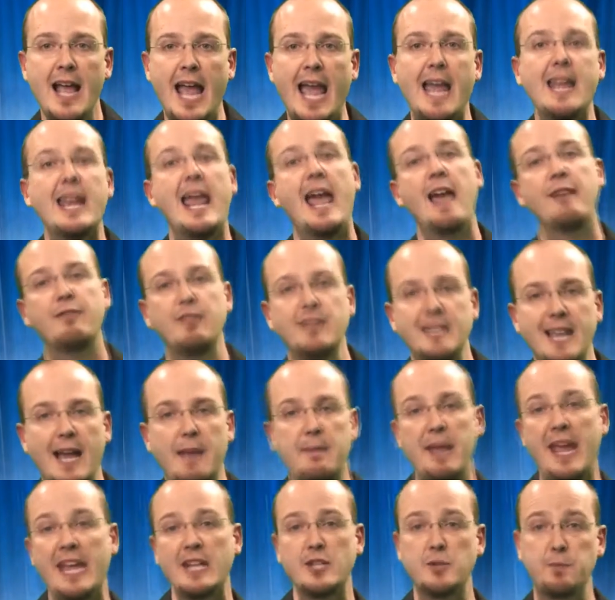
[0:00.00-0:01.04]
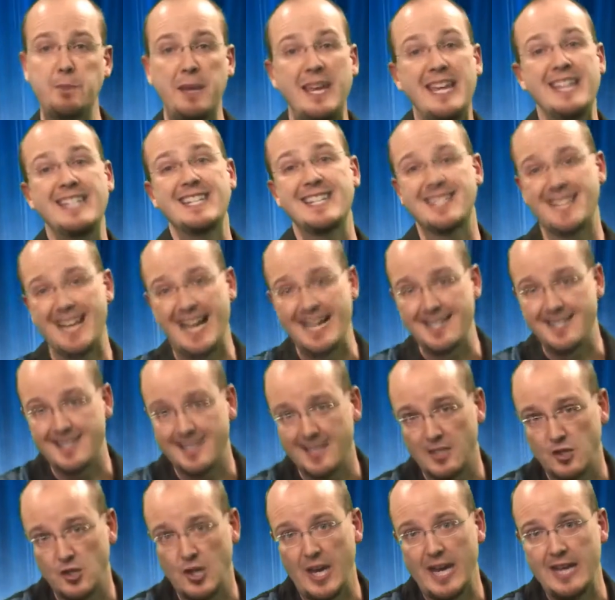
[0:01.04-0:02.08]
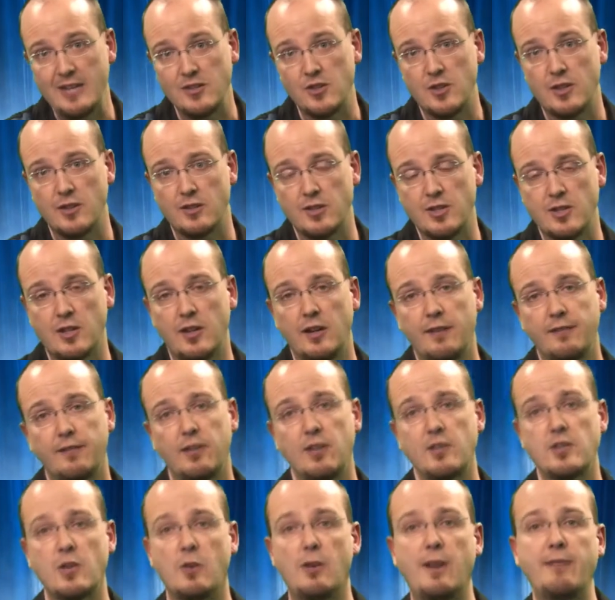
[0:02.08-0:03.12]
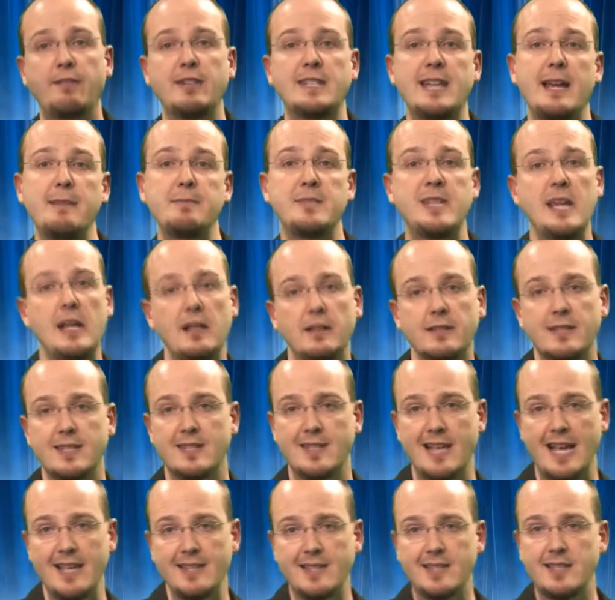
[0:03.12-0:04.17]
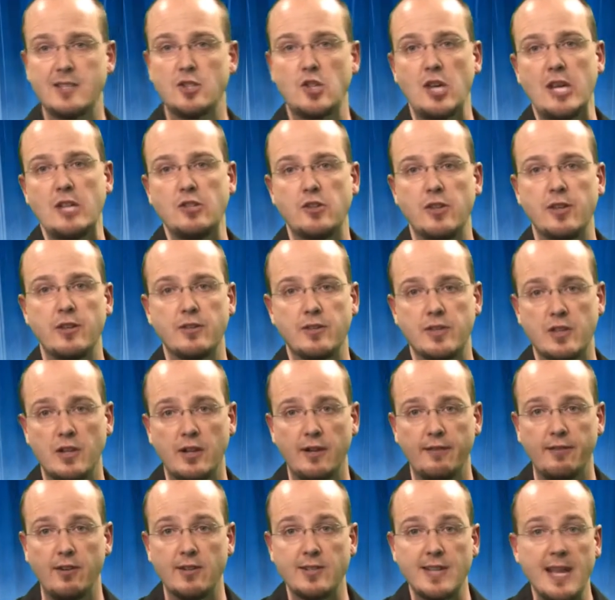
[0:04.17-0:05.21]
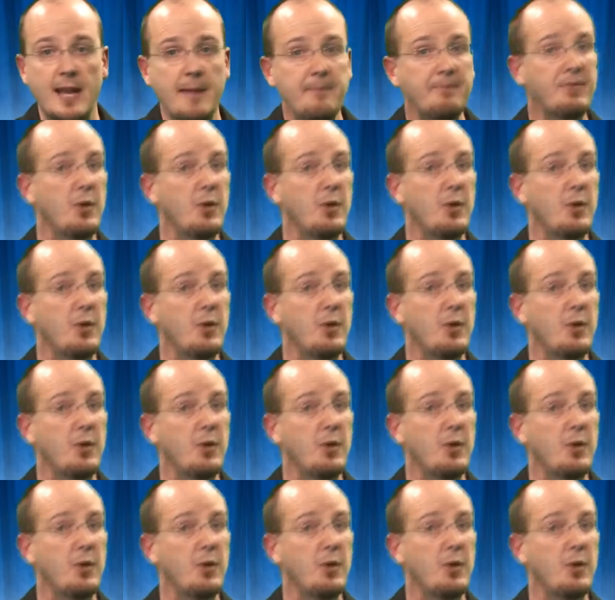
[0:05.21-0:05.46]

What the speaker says: and every time HP decides to change their servers, or every time Dell decides to change their servers,